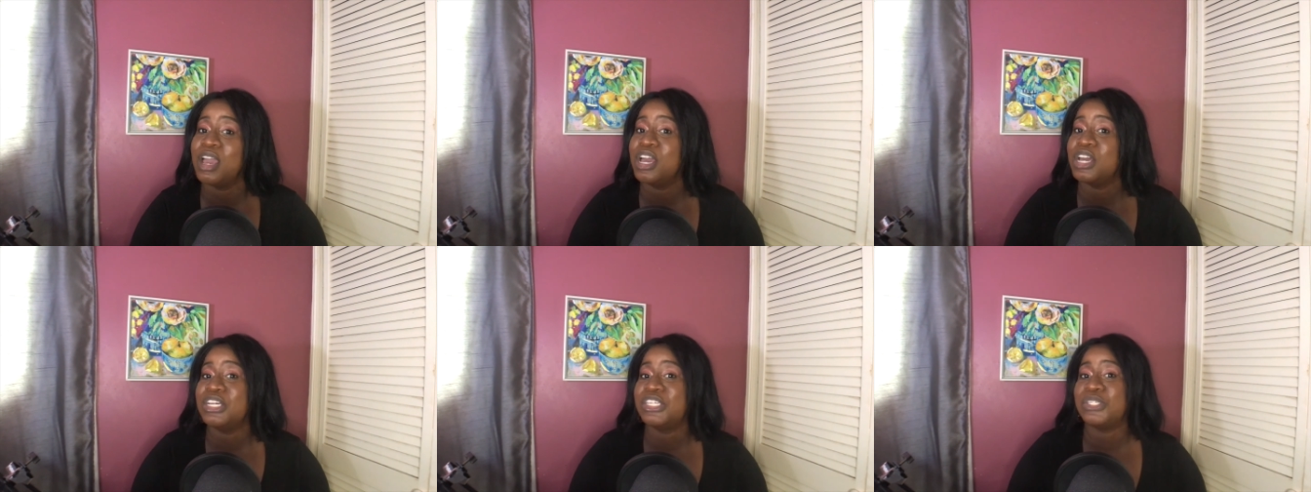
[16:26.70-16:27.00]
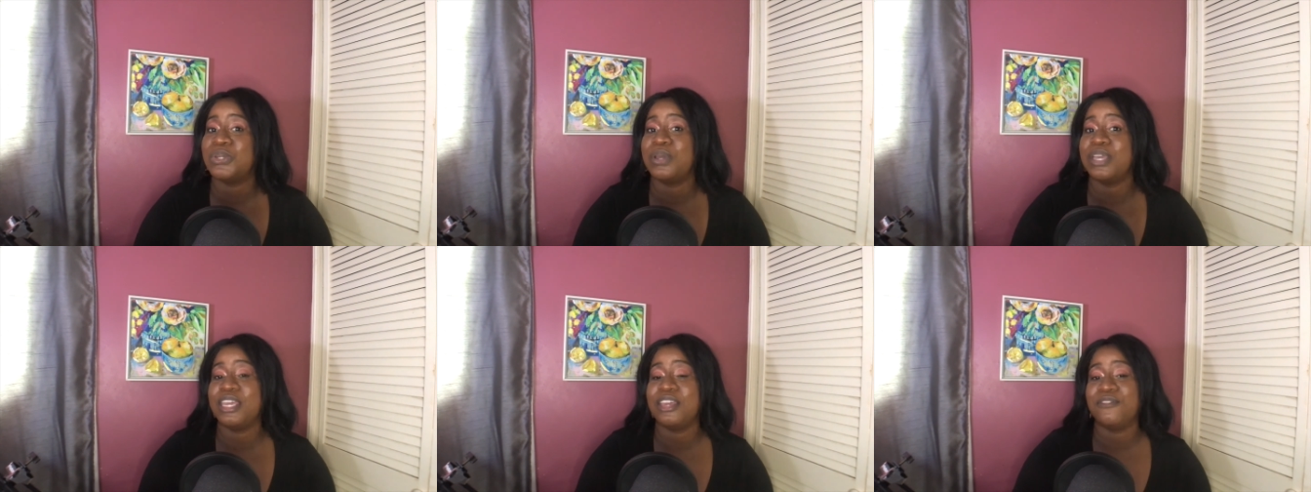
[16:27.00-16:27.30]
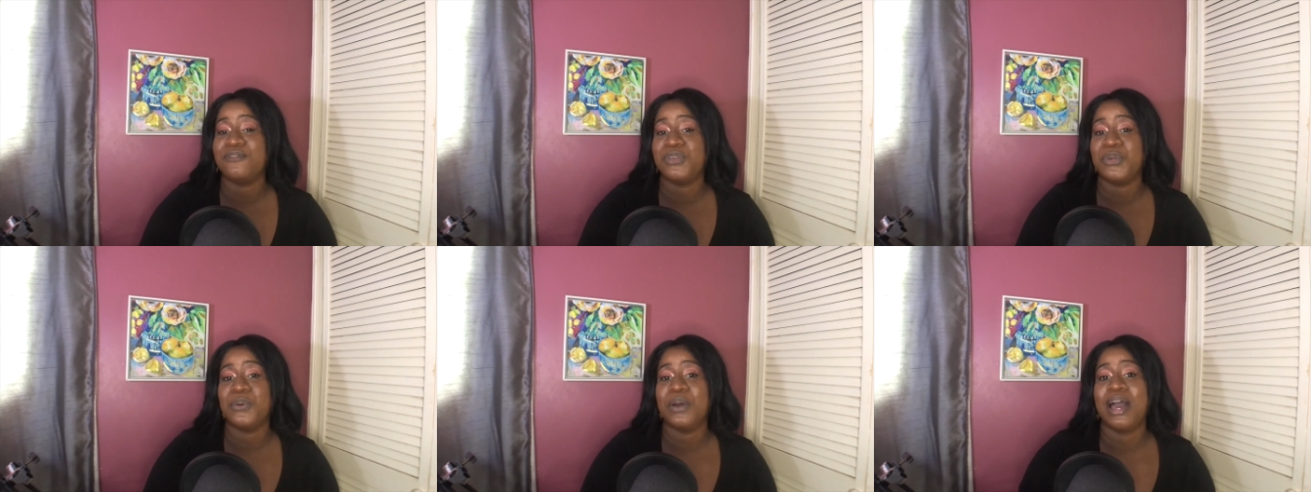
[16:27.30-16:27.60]
So
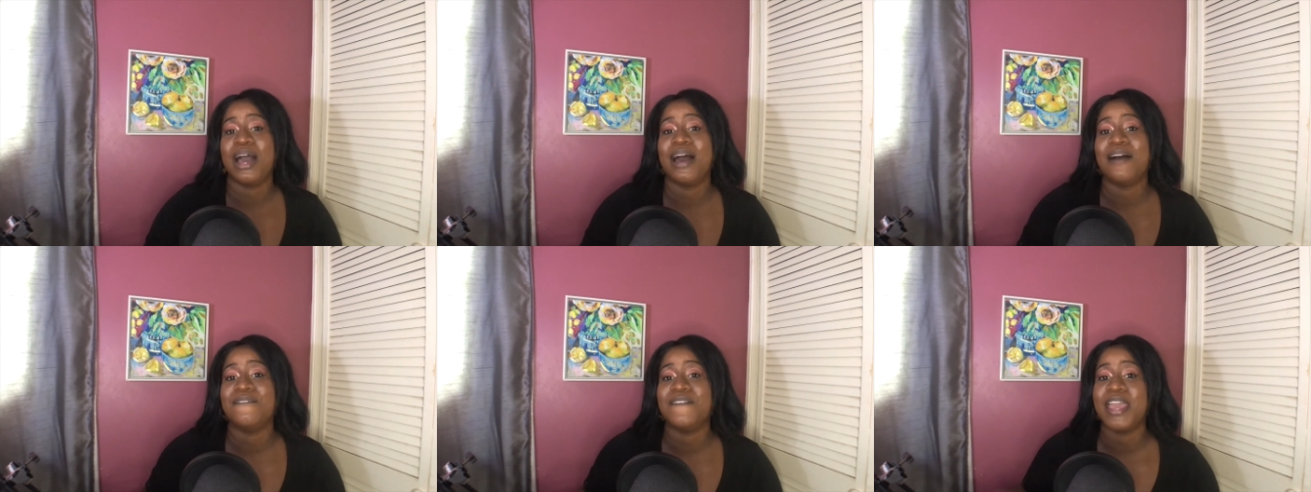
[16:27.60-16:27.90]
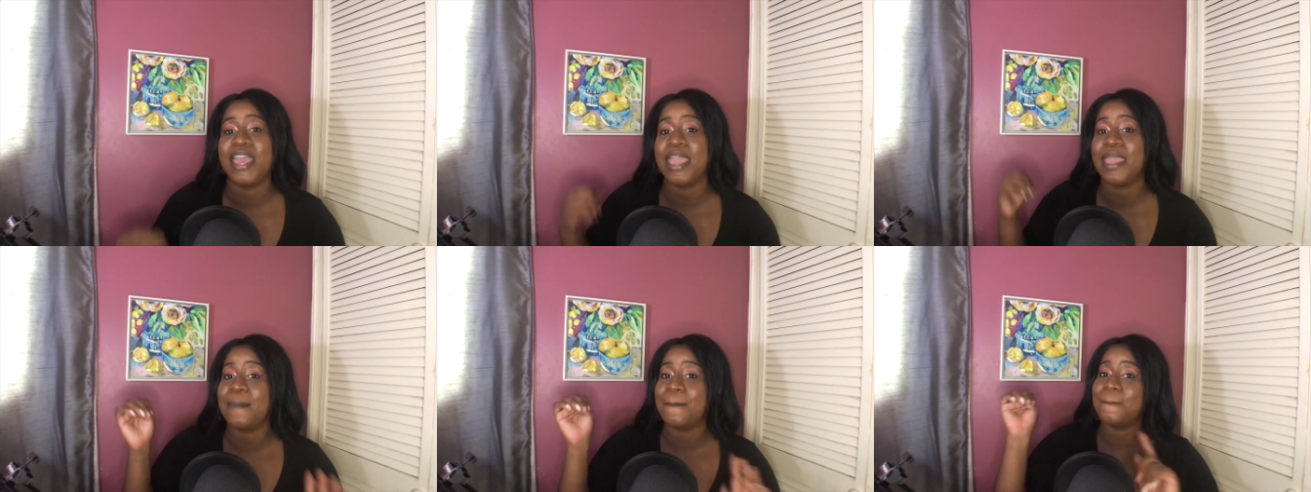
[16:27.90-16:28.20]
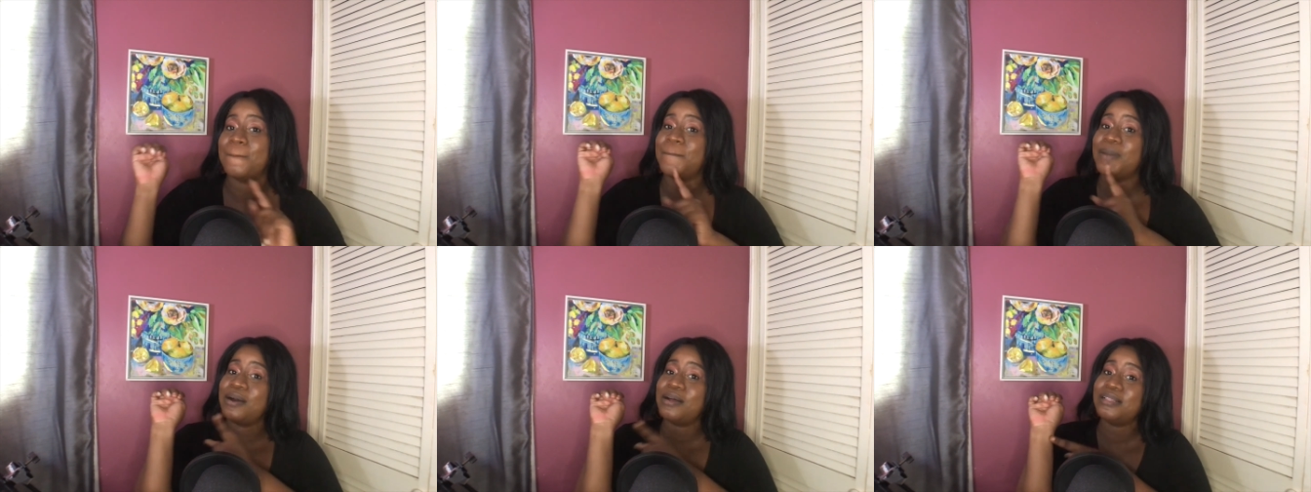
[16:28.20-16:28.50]
if you have a
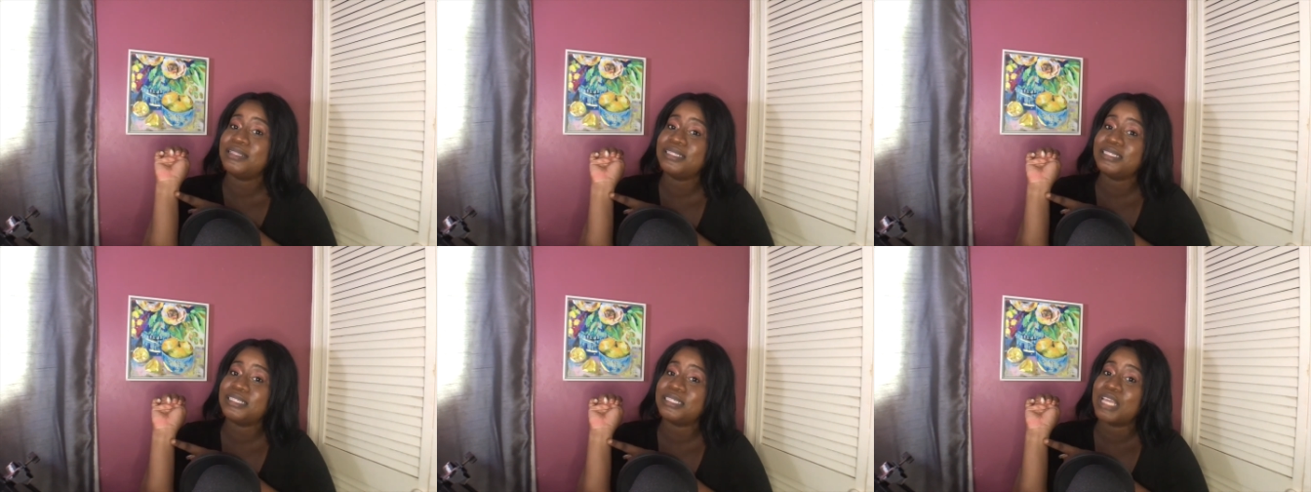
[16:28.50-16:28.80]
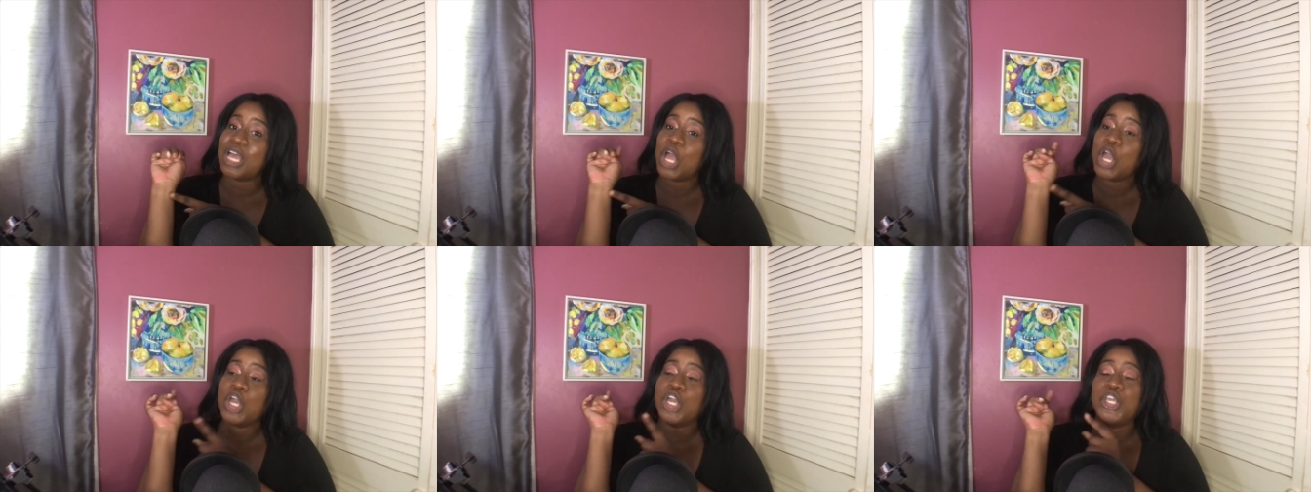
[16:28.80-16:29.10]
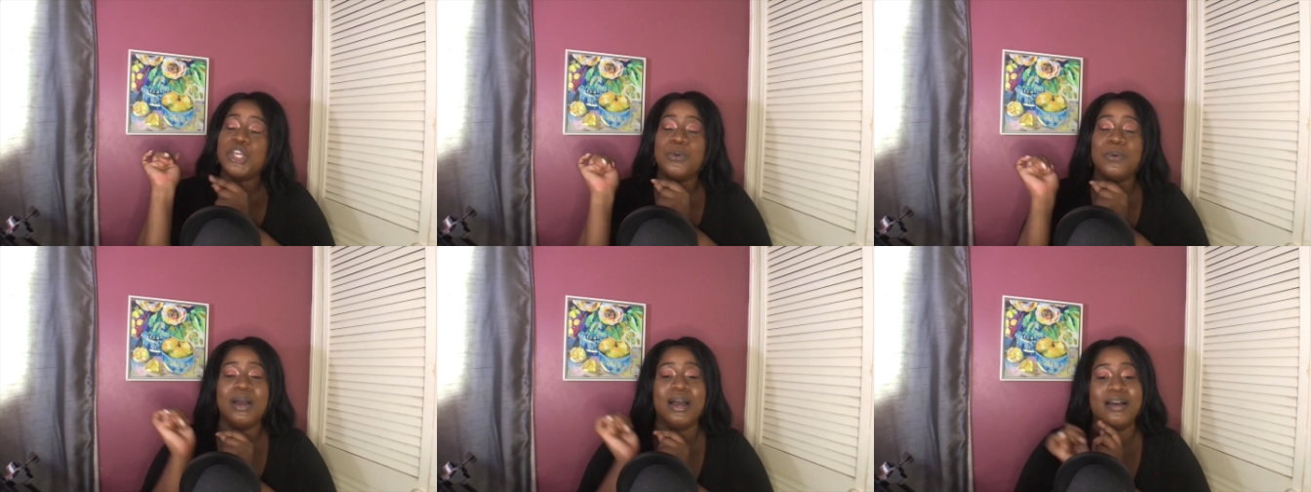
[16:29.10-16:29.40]
pulse,
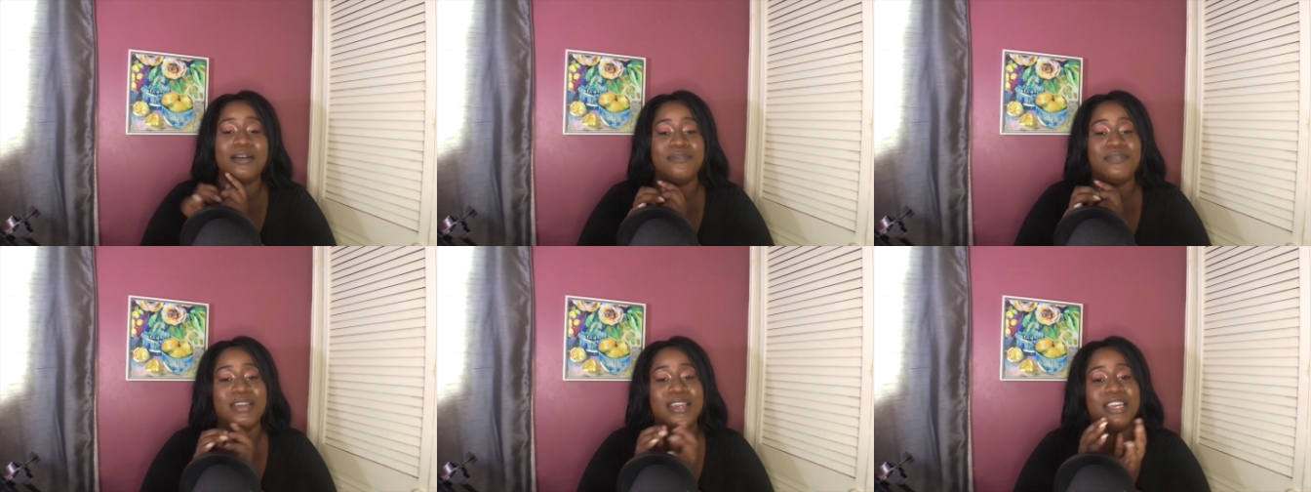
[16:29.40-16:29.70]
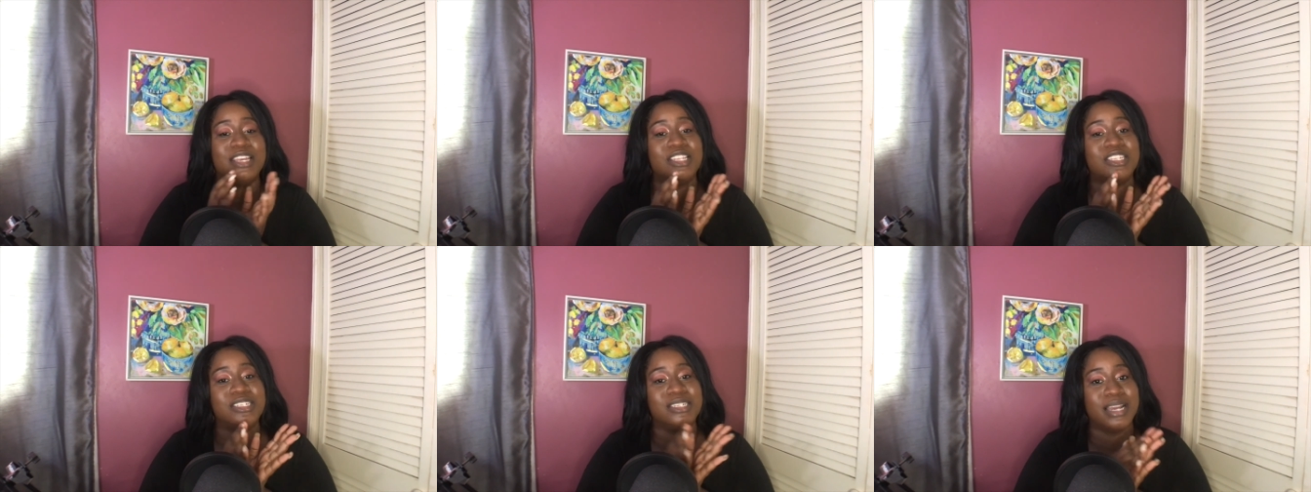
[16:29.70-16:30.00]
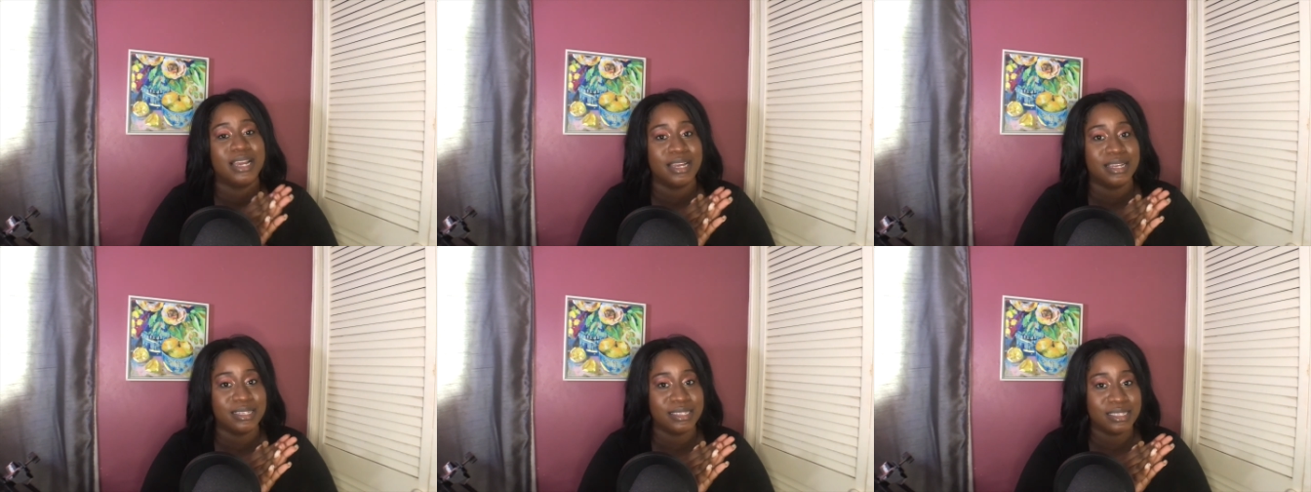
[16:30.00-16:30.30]
you have a
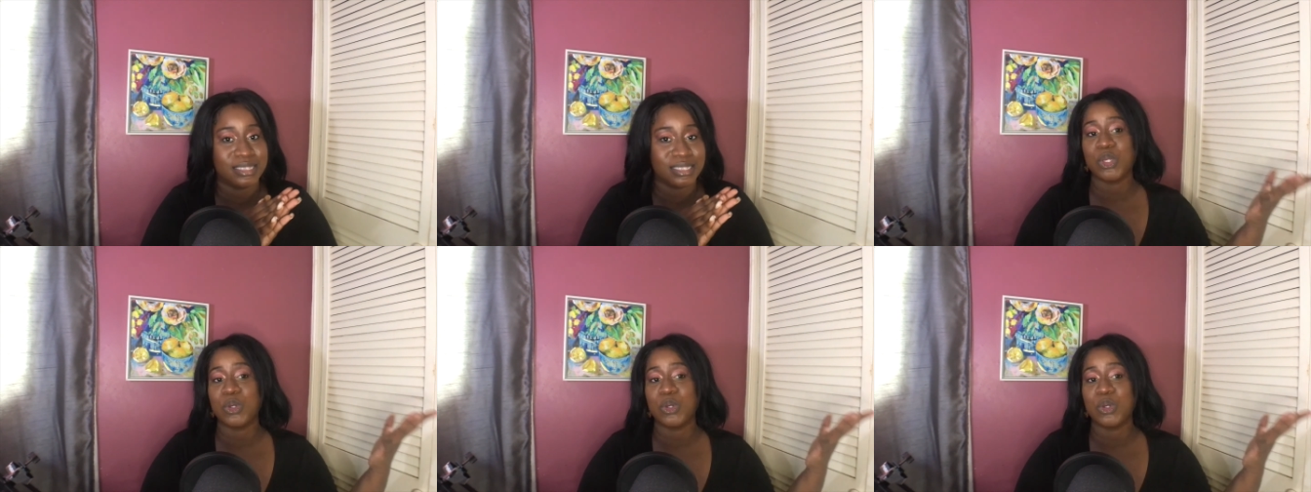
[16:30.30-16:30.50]
chance.